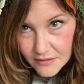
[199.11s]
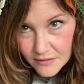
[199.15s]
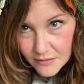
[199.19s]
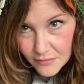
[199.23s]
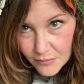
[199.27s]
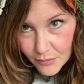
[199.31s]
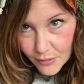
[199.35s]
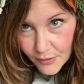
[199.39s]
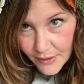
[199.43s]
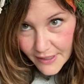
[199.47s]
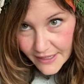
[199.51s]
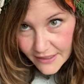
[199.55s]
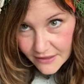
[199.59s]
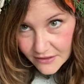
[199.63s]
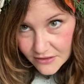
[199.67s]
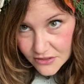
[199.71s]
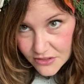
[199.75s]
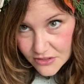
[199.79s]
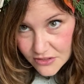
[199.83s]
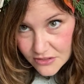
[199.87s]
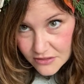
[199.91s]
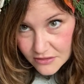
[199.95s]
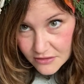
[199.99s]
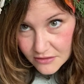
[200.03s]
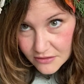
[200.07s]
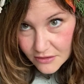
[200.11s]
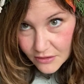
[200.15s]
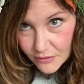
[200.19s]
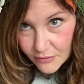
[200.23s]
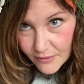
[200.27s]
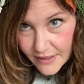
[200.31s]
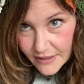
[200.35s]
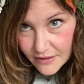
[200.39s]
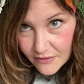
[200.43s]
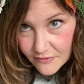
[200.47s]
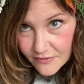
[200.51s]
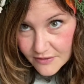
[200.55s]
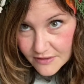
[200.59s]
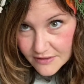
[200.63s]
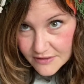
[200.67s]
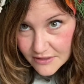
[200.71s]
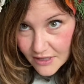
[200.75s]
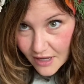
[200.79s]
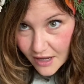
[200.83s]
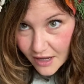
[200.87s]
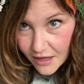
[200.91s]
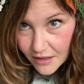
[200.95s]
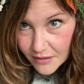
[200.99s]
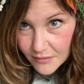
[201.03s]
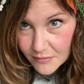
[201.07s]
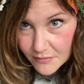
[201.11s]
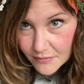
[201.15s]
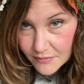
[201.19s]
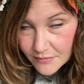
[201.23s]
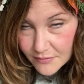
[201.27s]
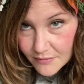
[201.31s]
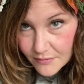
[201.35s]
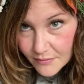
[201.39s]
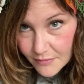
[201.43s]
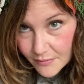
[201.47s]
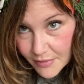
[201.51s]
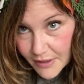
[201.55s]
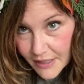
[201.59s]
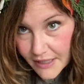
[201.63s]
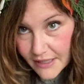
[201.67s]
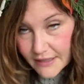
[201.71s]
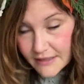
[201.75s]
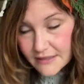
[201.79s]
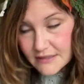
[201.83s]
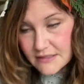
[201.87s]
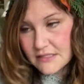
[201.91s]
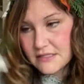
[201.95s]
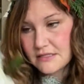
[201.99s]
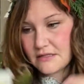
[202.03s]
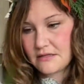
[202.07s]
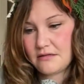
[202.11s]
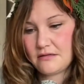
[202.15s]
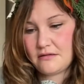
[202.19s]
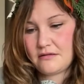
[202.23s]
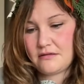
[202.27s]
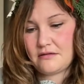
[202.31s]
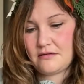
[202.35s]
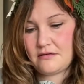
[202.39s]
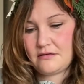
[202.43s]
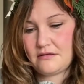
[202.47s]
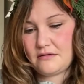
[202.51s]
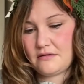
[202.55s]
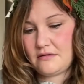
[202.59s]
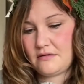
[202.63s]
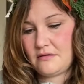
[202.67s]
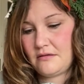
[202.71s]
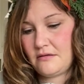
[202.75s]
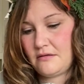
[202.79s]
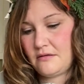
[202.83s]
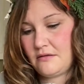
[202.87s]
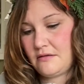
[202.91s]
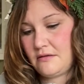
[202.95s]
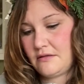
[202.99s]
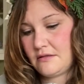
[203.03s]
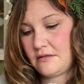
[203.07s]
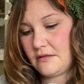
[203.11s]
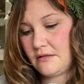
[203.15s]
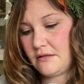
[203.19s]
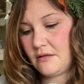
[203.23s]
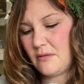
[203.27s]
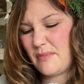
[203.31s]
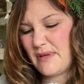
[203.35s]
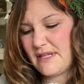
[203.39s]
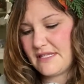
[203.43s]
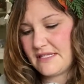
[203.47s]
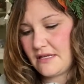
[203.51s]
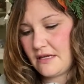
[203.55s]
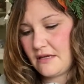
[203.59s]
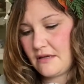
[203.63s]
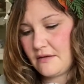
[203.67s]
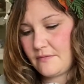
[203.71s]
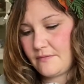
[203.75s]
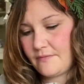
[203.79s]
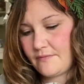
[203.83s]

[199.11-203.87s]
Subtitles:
branch go right over the top, but it's a little busy.